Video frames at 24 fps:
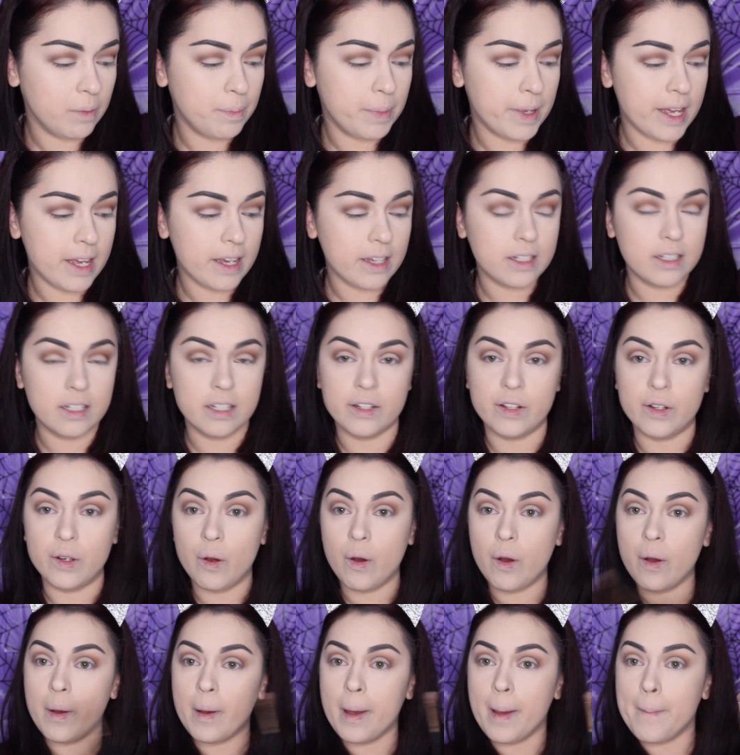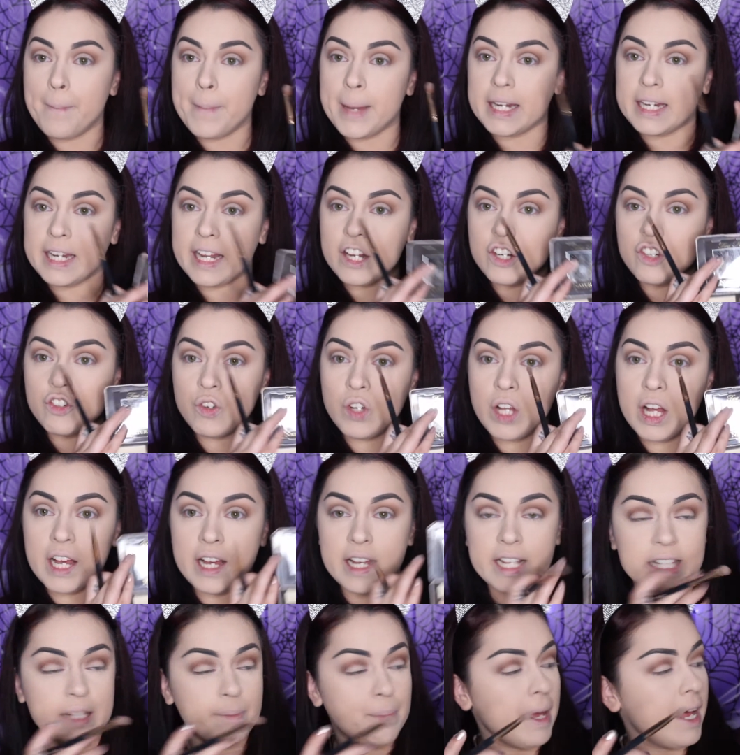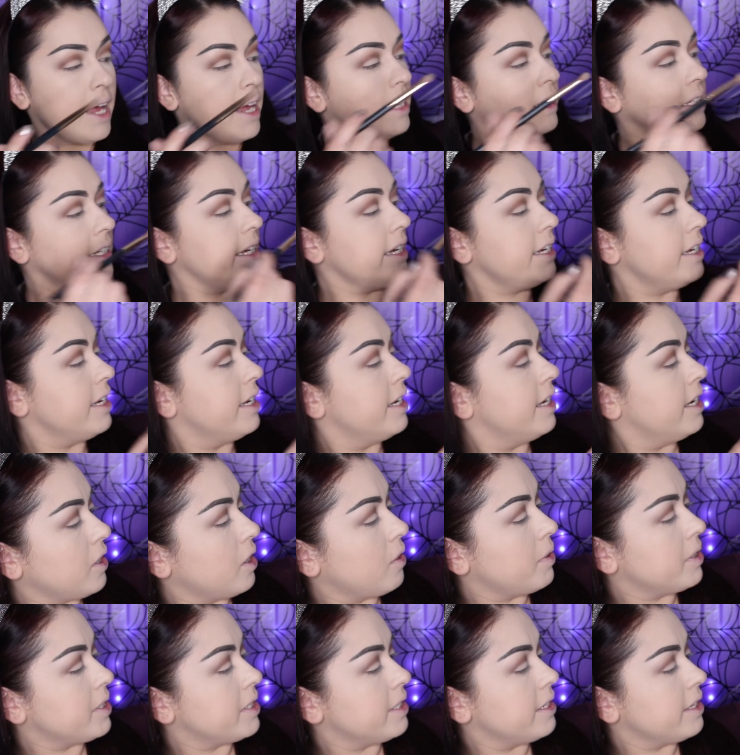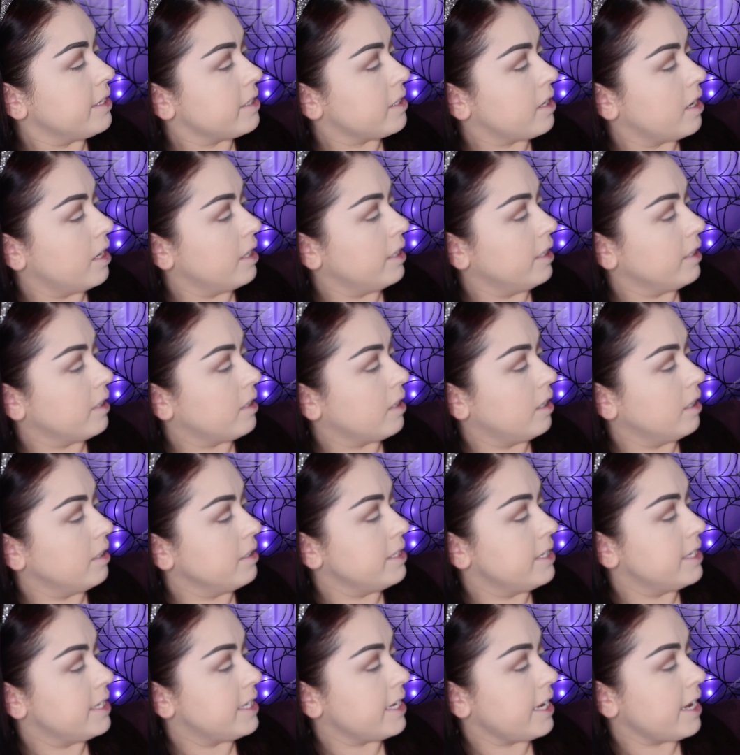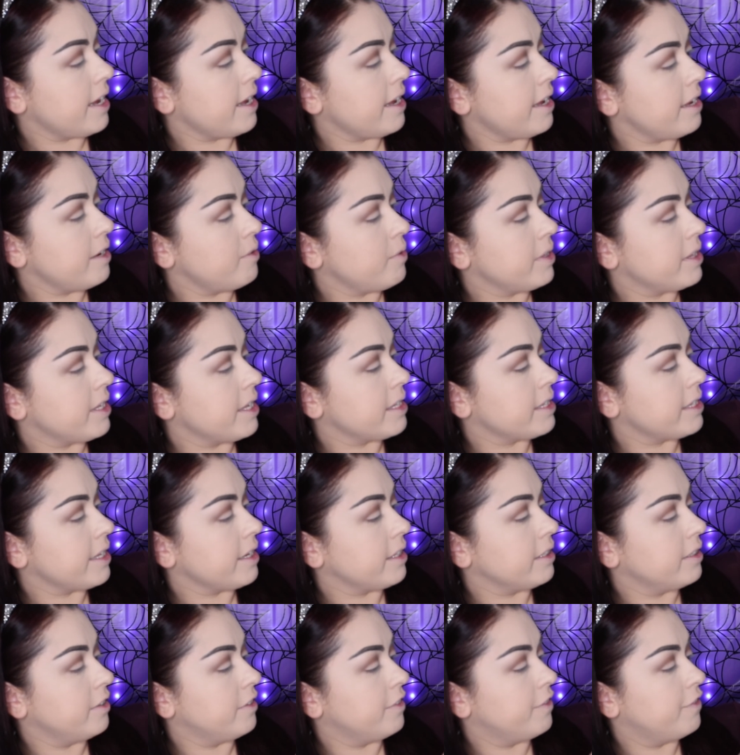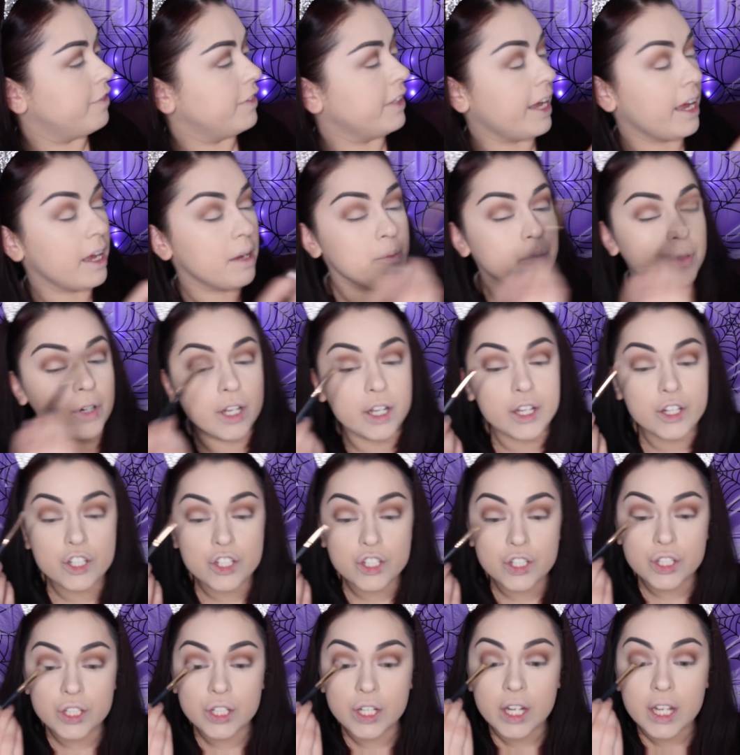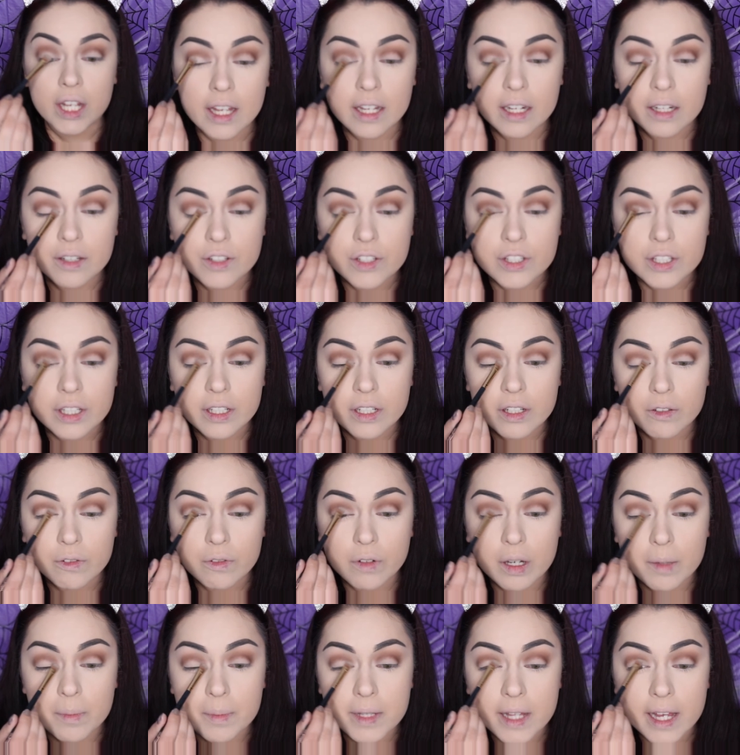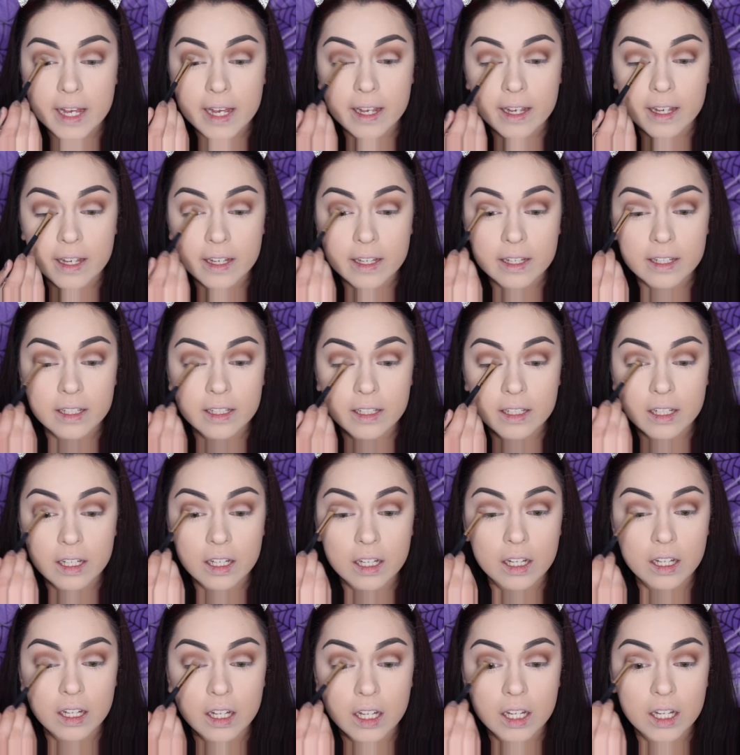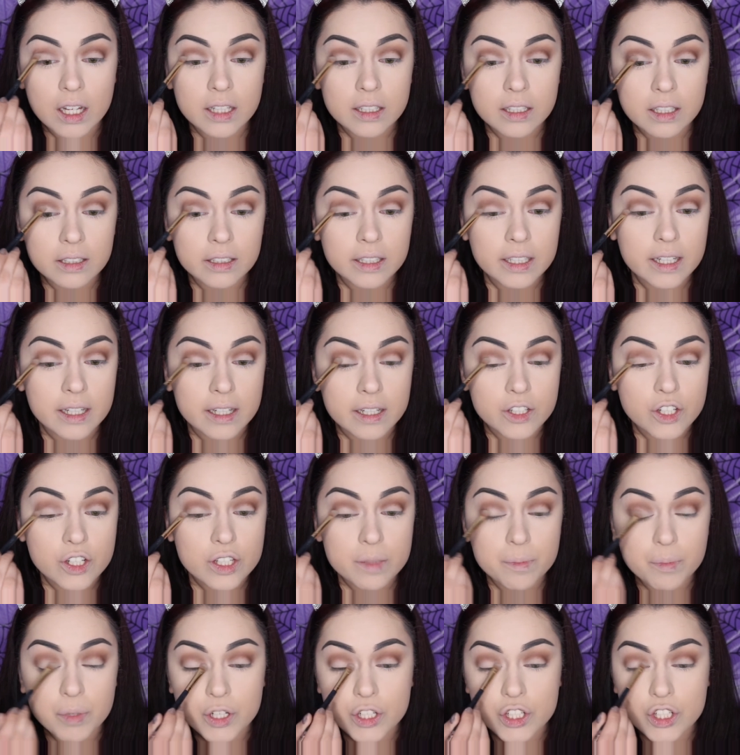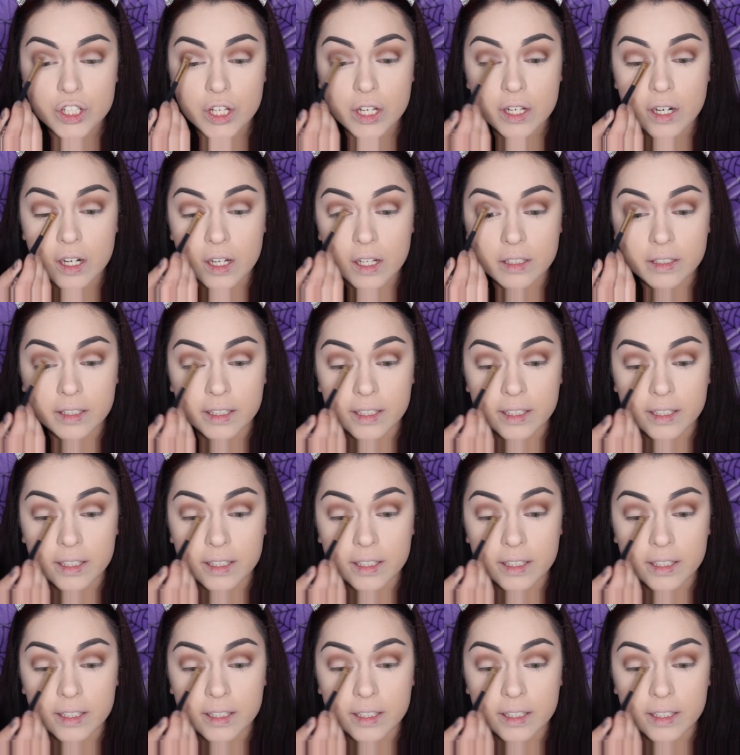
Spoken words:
go back to my Natural Eyes palette, go into this color called Day with this like little flat brush, and I'm just gonna rub that on the lid, just brush that on